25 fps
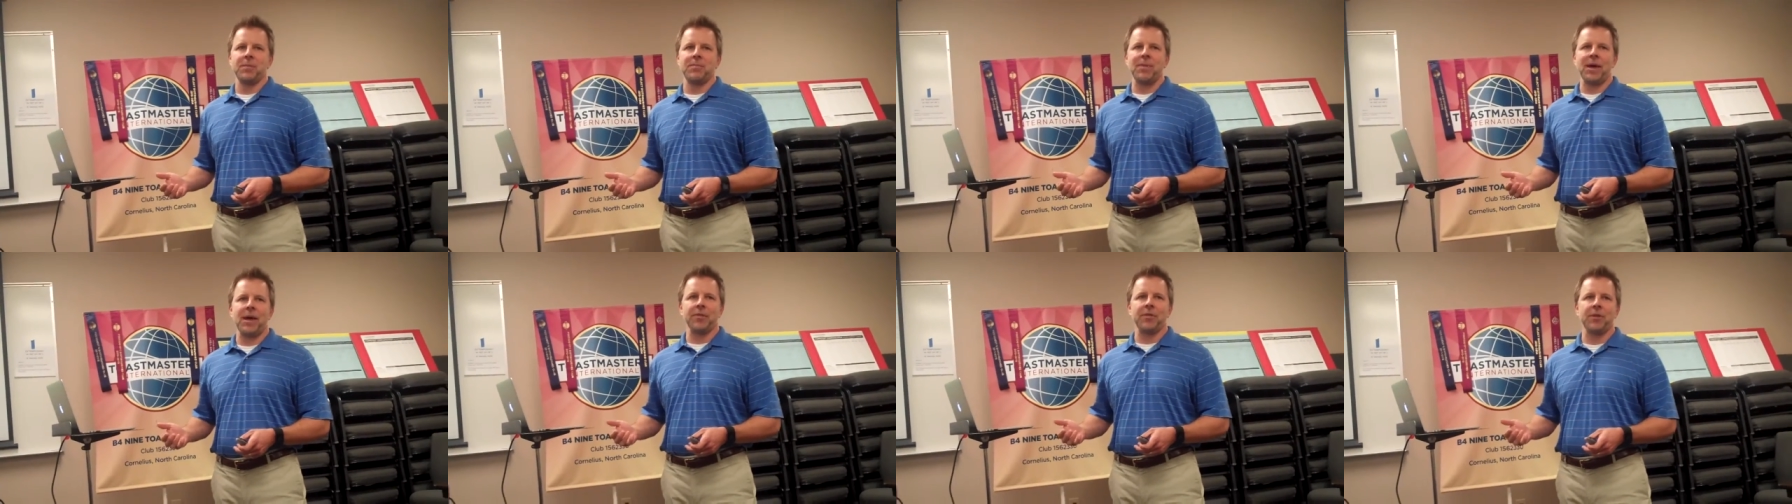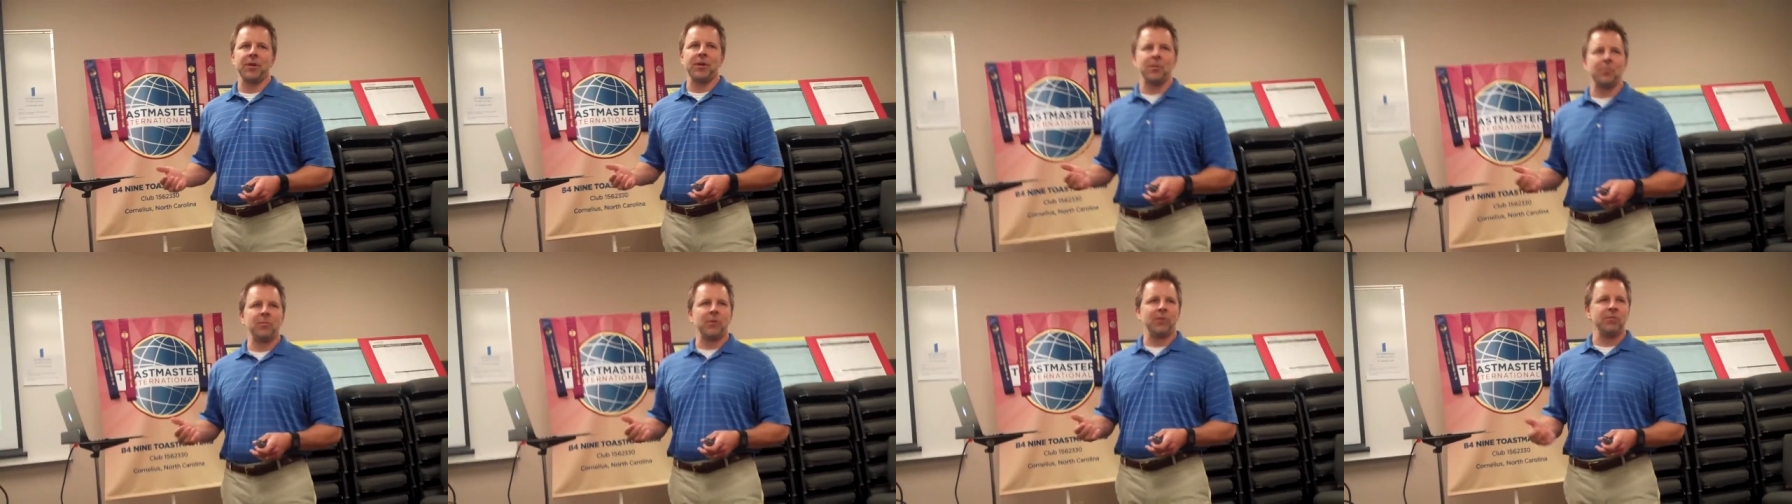about
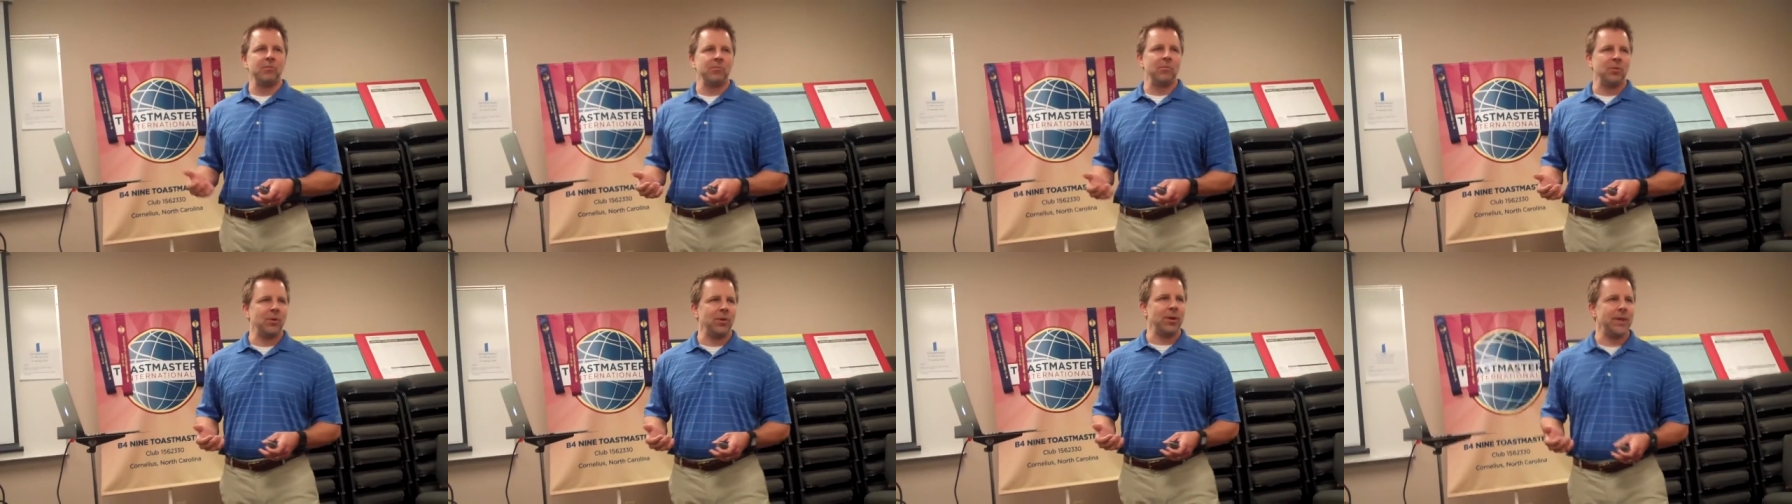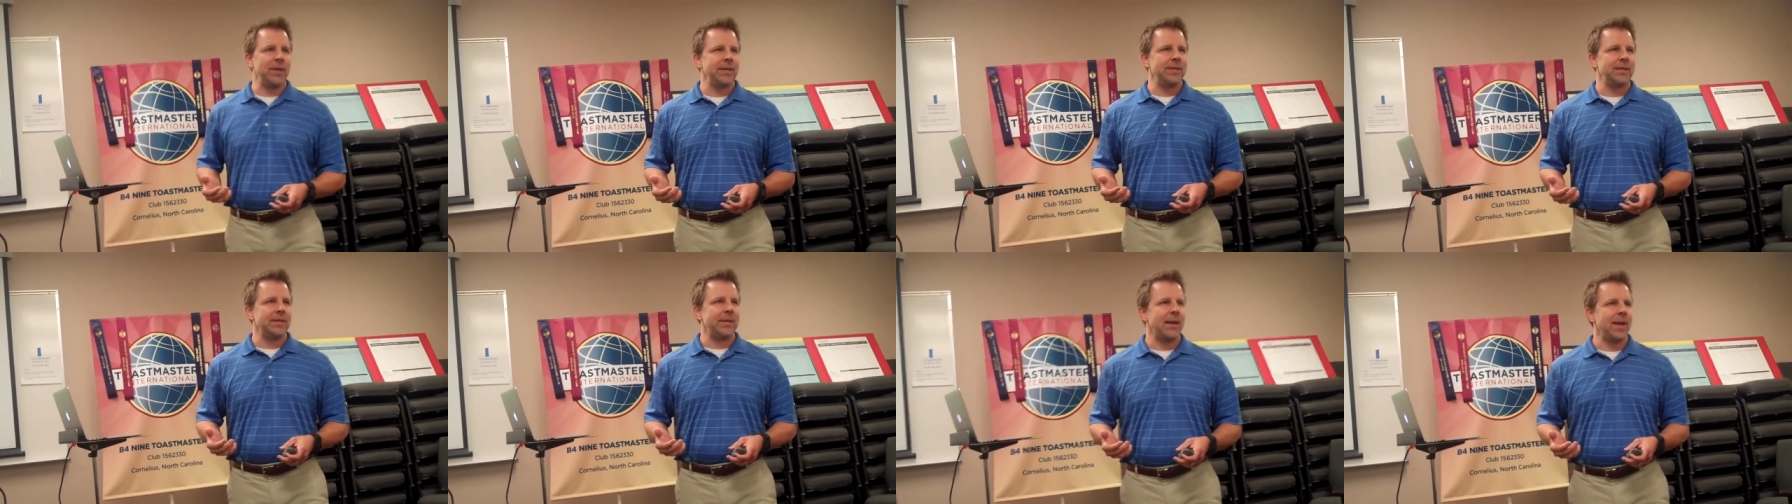the number of
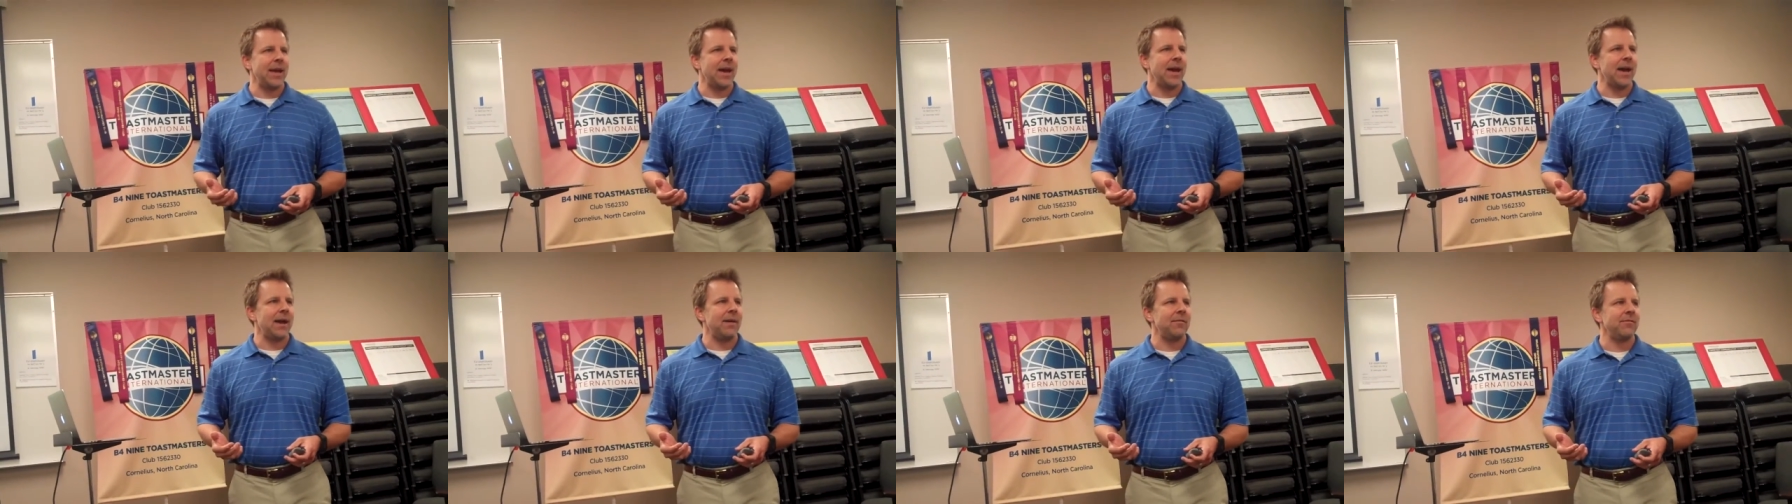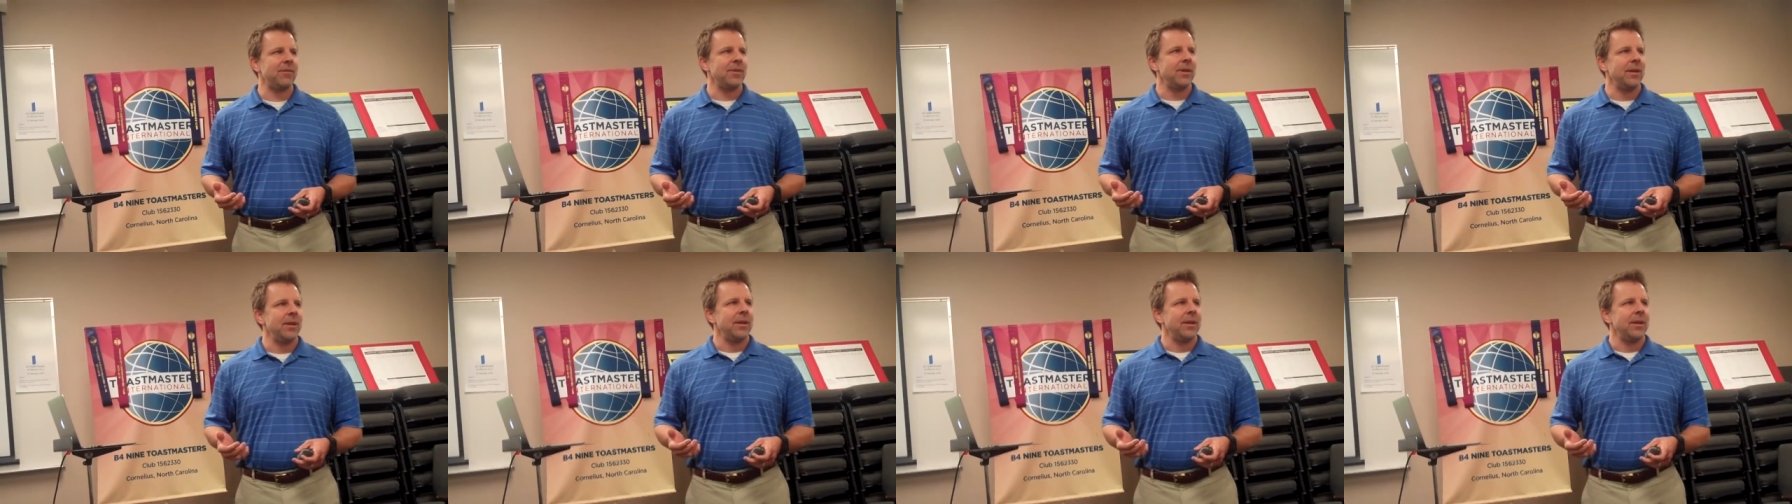employees they have,